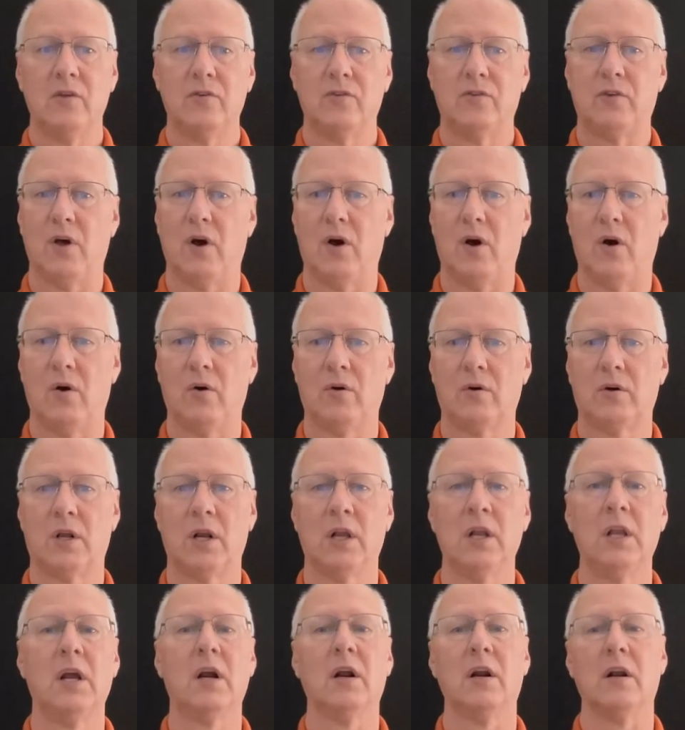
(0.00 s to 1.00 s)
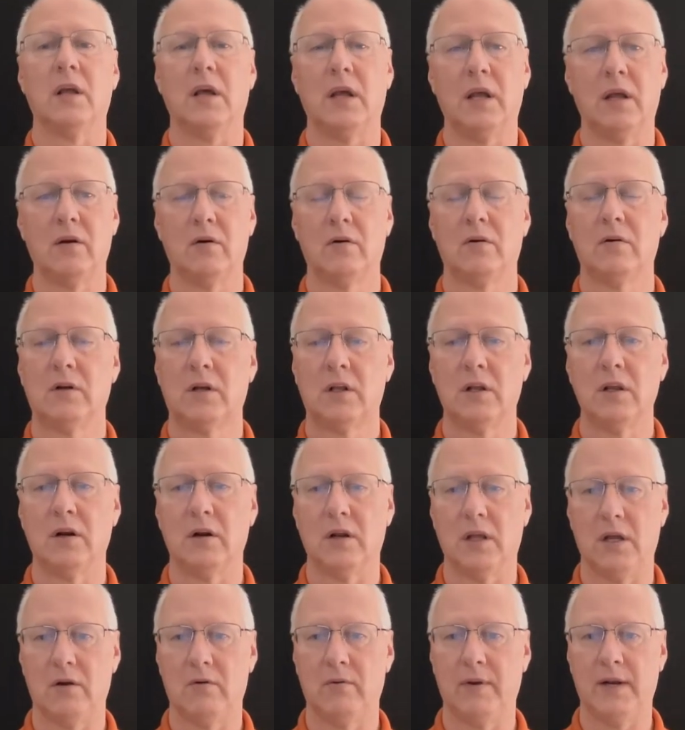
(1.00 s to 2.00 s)
So clearly,
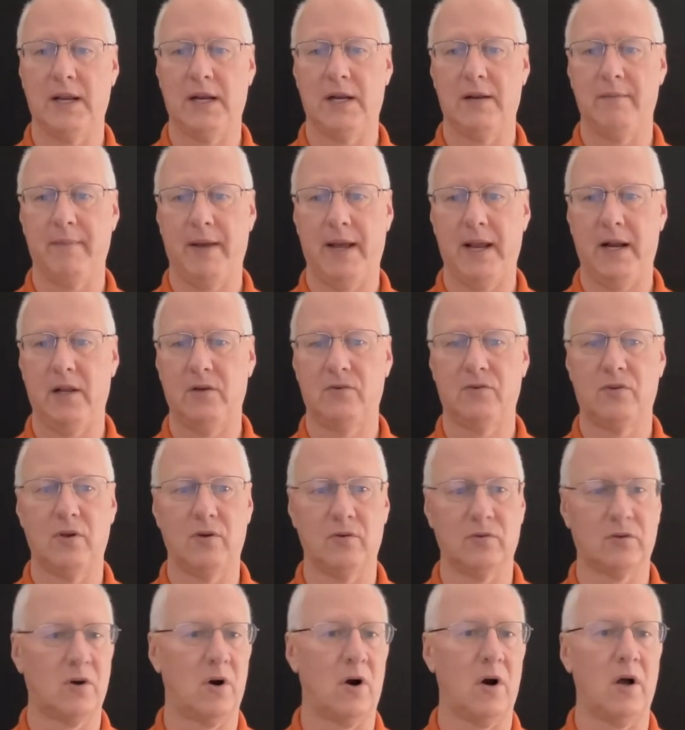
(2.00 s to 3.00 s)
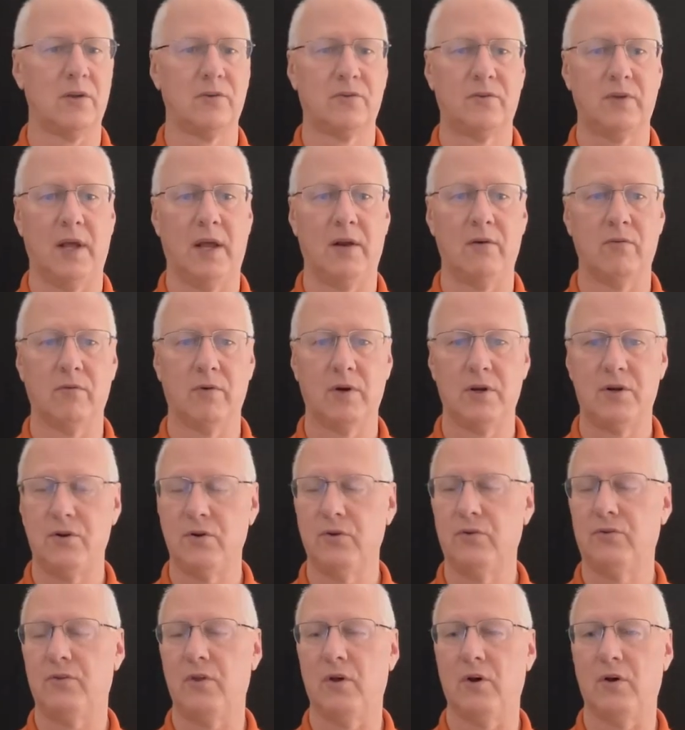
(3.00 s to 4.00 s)
clearly we need to manage those costs and
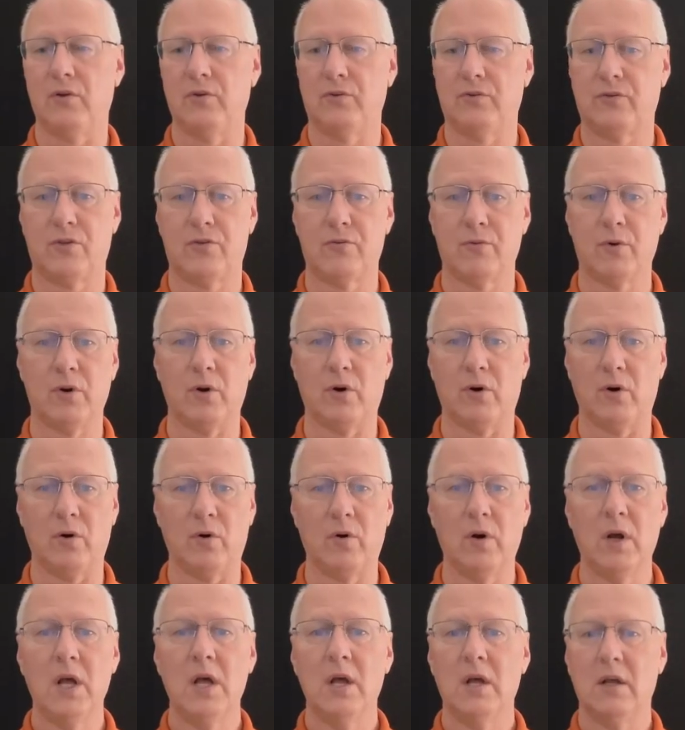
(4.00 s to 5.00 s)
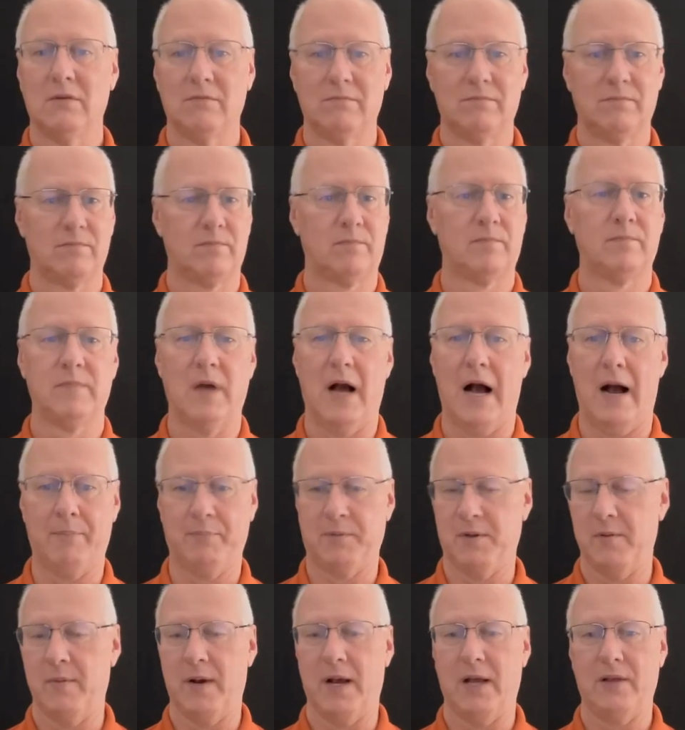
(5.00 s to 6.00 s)
reduce those through
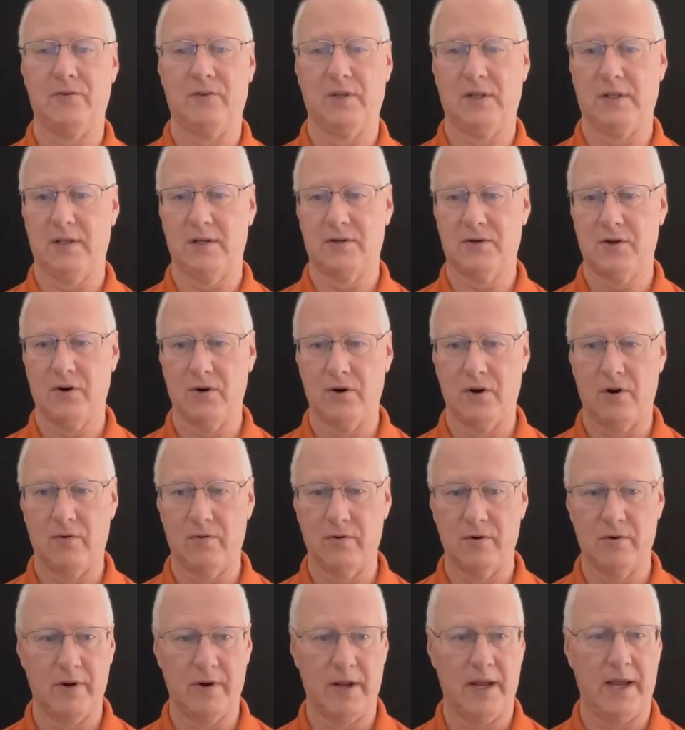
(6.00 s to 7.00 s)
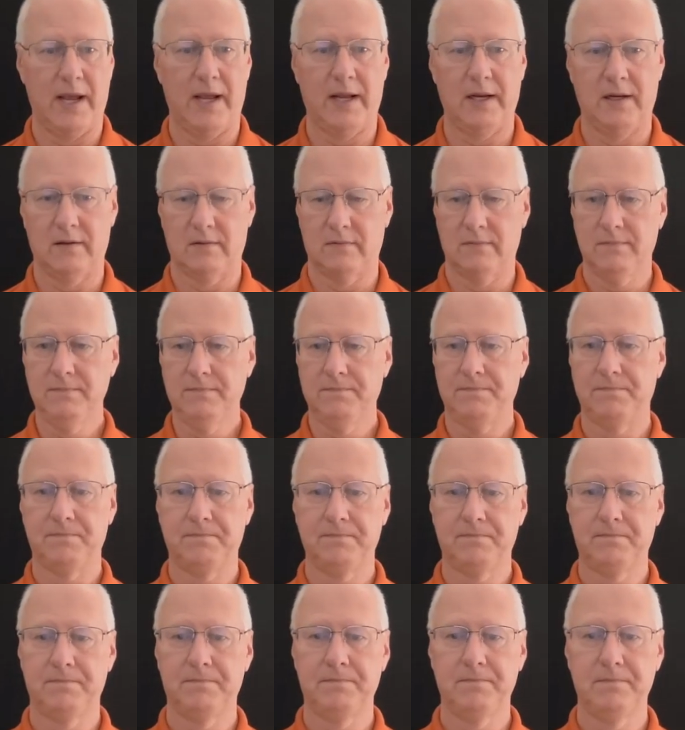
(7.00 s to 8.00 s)
optimizing the turnover rate,
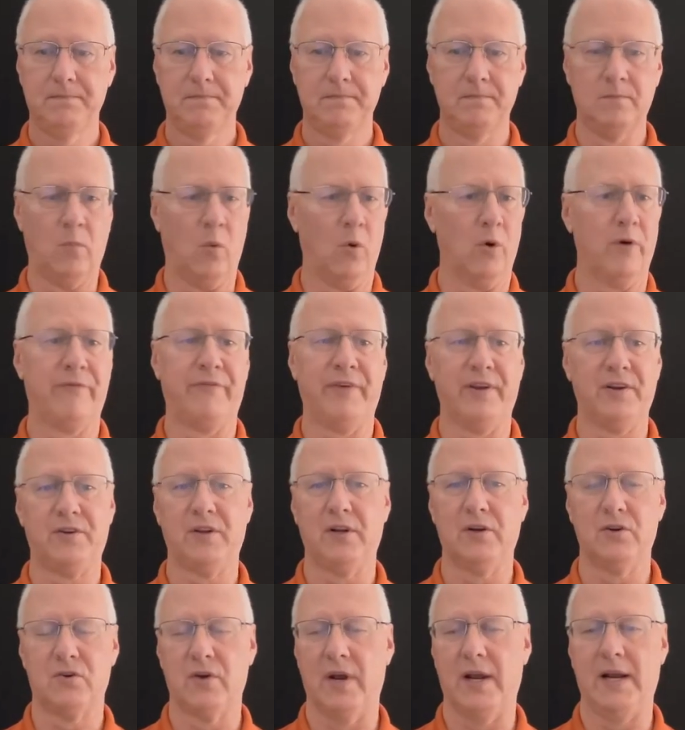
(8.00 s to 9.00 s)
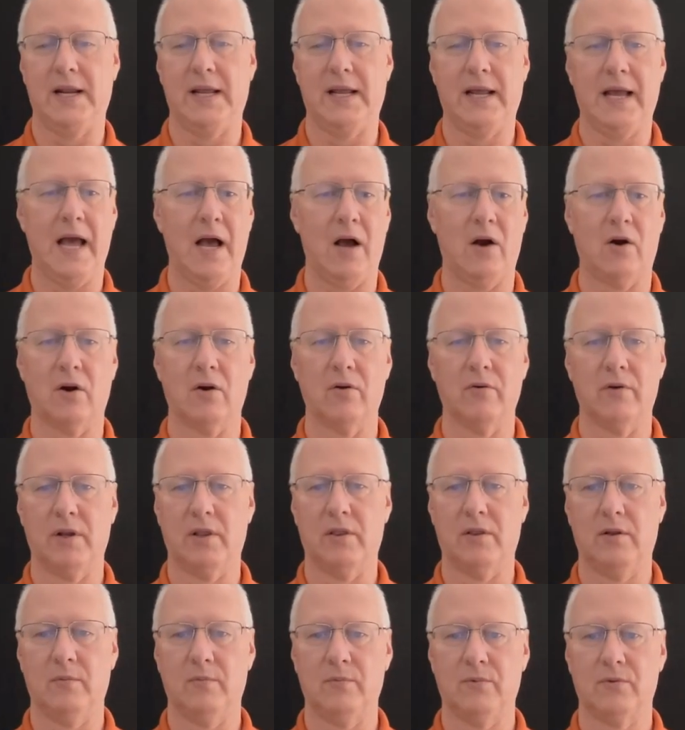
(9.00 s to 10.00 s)
more efficient trading
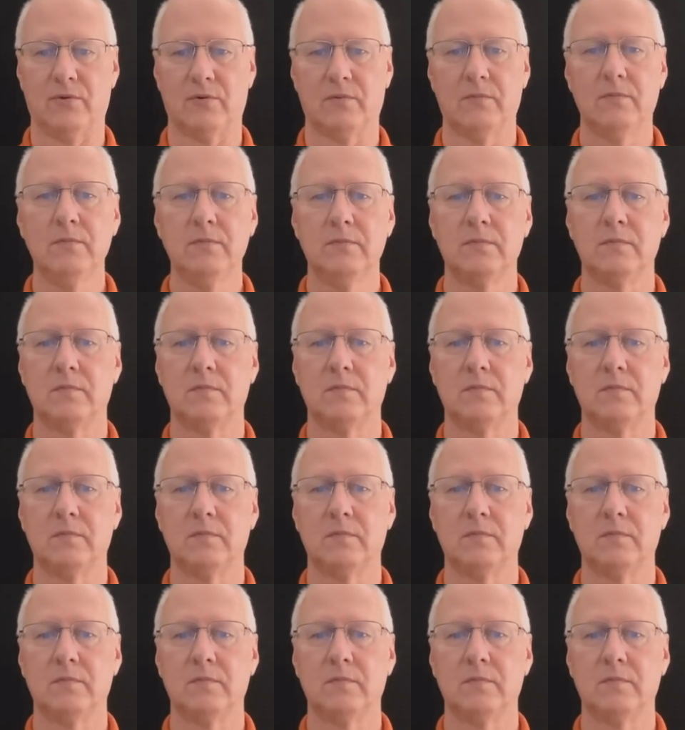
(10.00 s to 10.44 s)
algorithms.